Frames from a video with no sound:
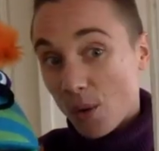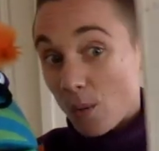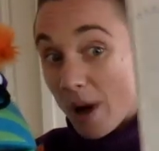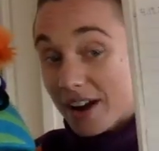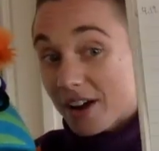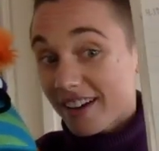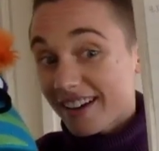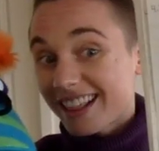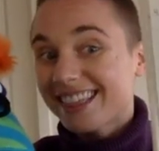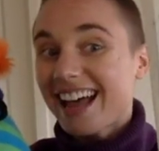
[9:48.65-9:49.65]
when
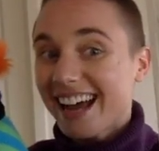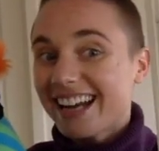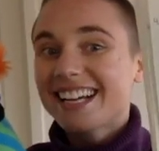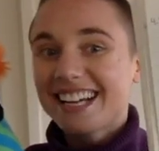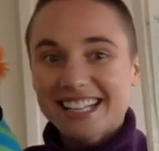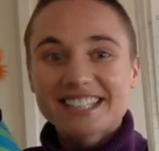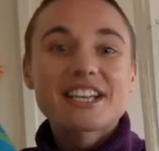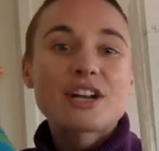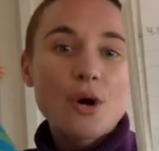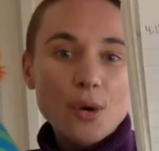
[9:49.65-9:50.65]
light hits
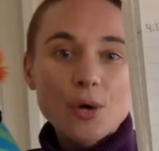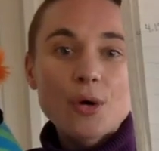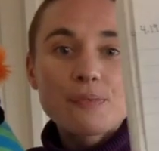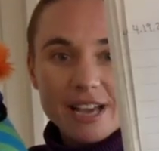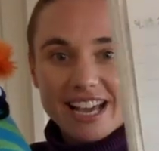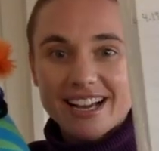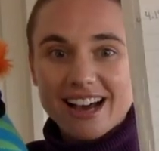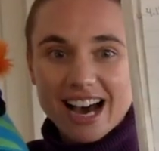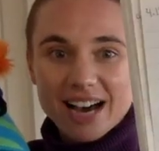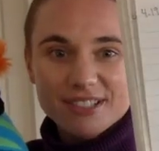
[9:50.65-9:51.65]
an opaque
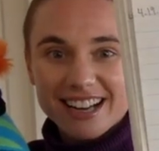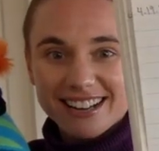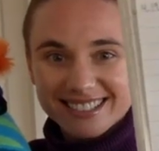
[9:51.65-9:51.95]
object.